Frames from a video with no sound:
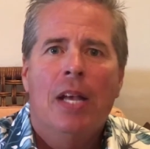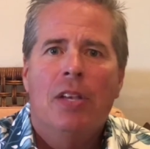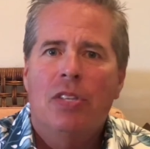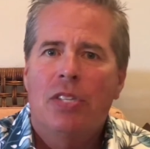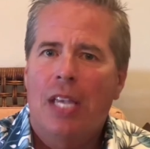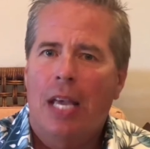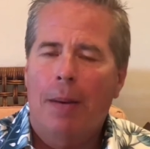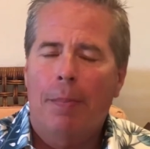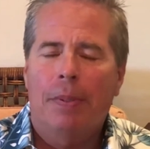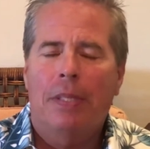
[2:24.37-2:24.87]

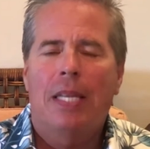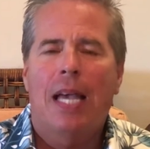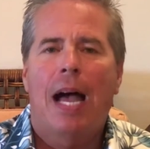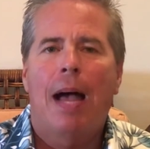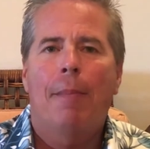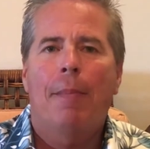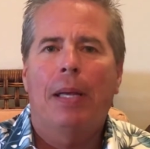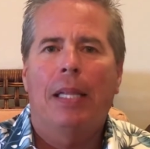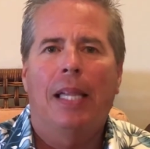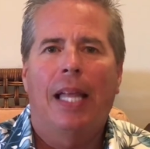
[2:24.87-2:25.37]
Set up a
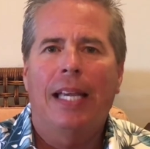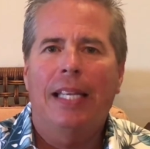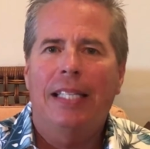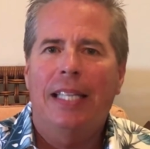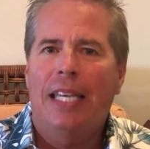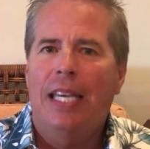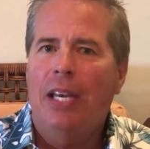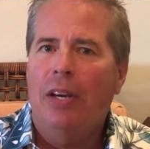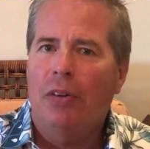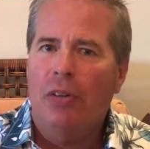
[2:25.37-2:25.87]
time. I'd like
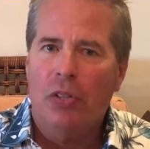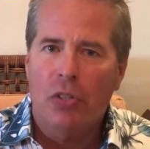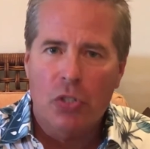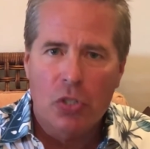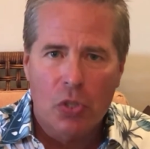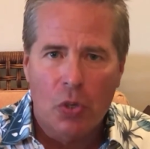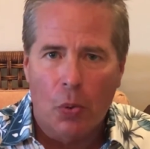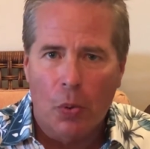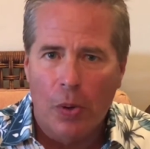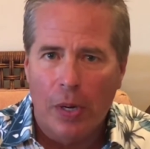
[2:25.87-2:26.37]
to hear your
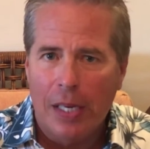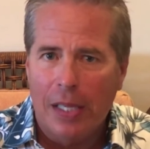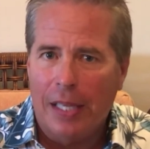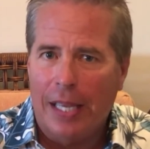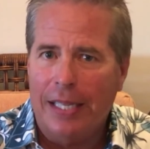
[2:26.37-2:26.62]
story,